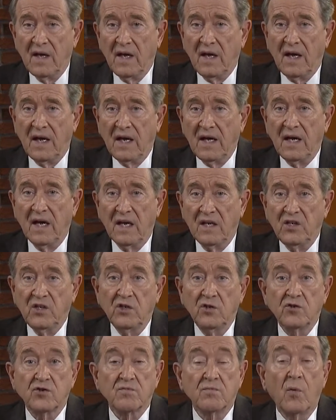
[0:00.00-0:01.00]
he had
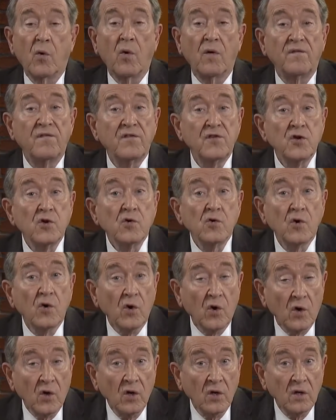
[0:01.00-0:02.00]
used more
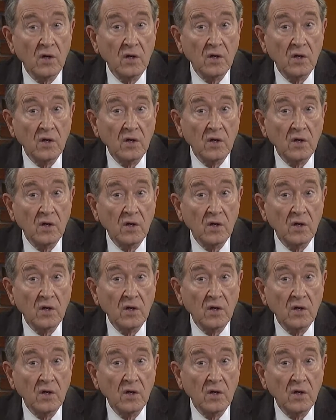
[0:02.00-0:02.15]
fuel